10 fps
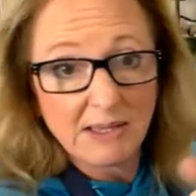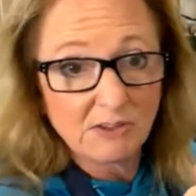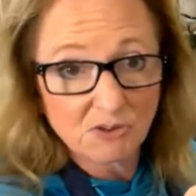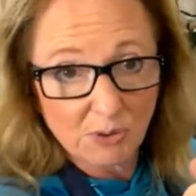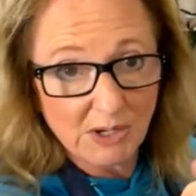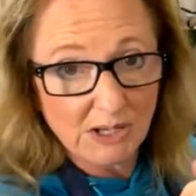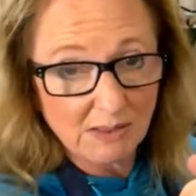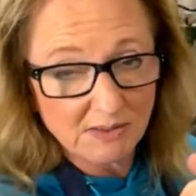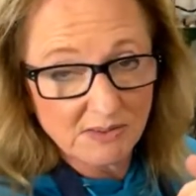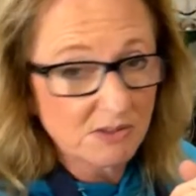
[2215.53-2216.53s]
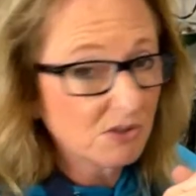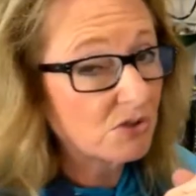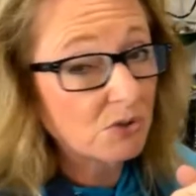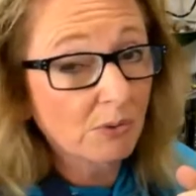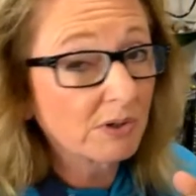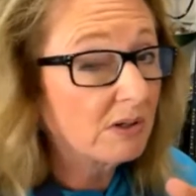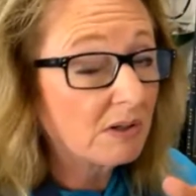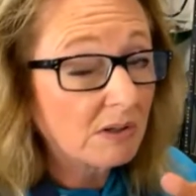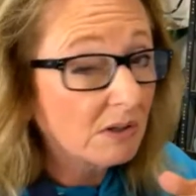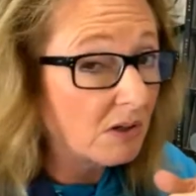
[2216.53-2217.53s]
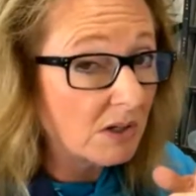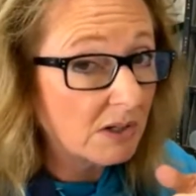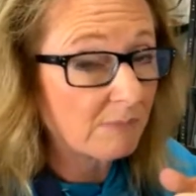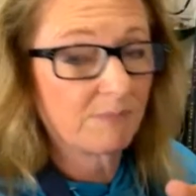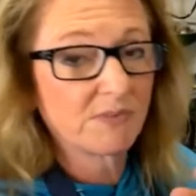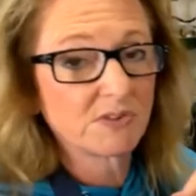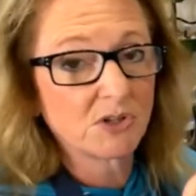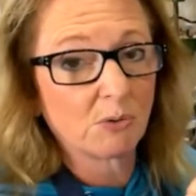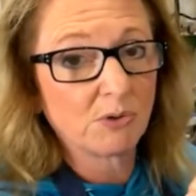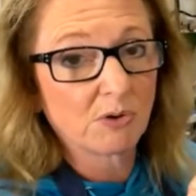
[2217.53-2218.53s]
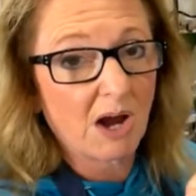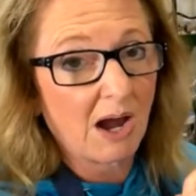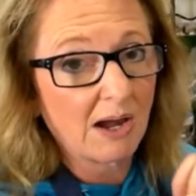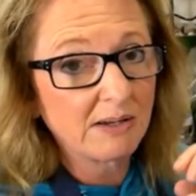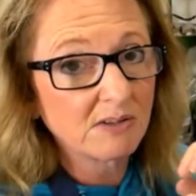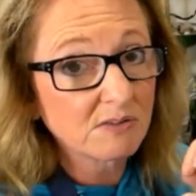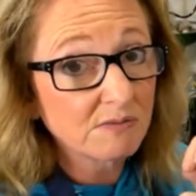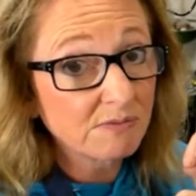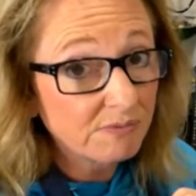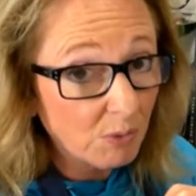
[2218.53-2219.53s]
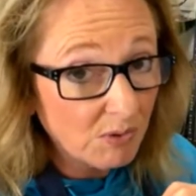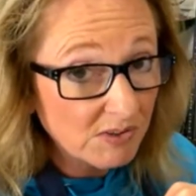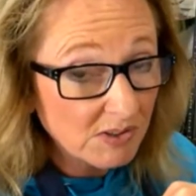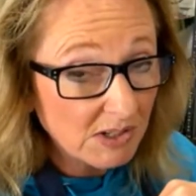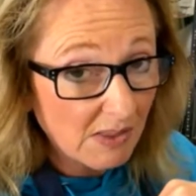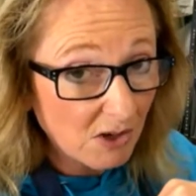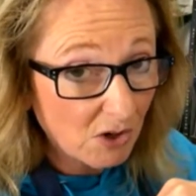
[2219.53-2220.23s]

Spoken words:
is creating this distorted look, so your eye doesn't focus in on the